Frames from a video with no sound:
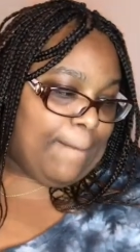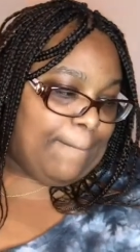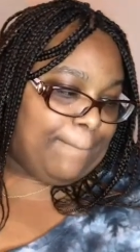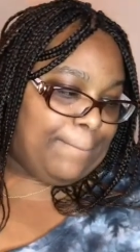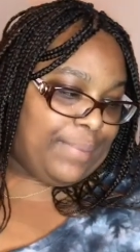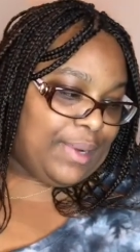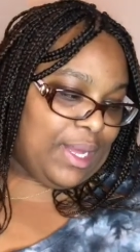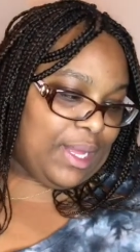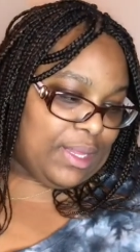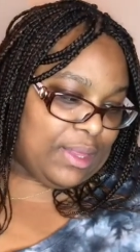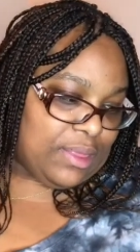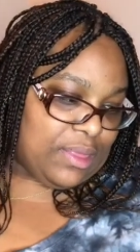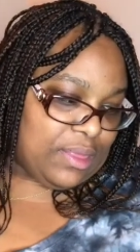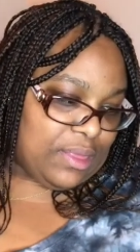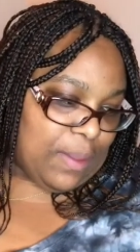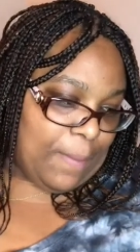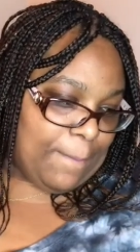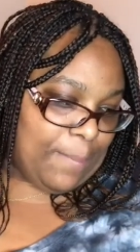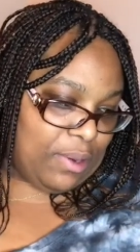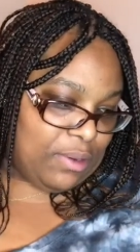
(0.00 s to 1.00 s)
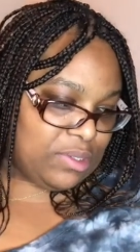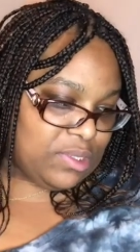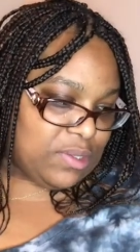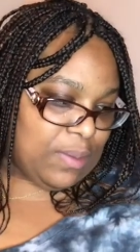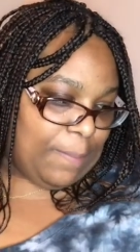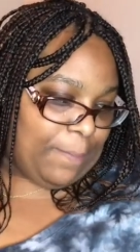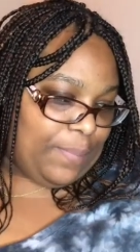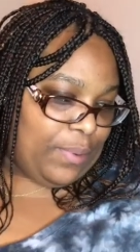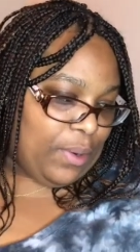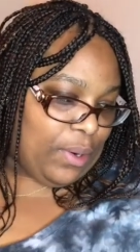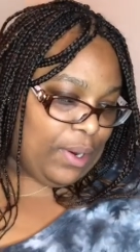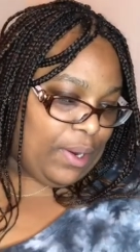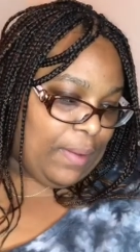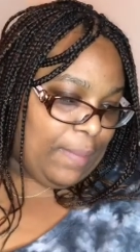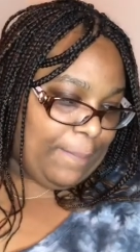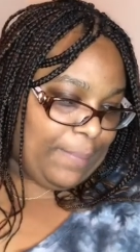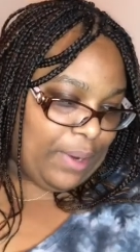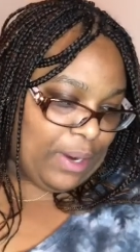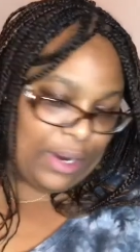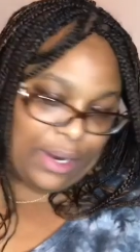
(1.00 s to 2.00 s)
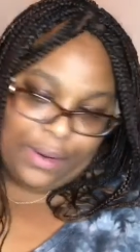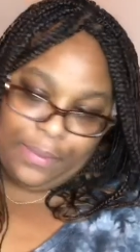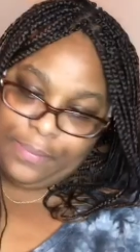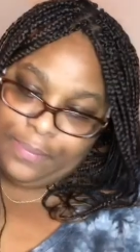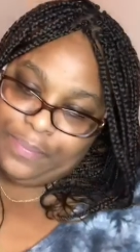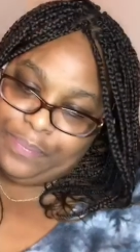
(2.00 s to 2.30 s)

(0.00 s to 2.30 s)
But the most important part,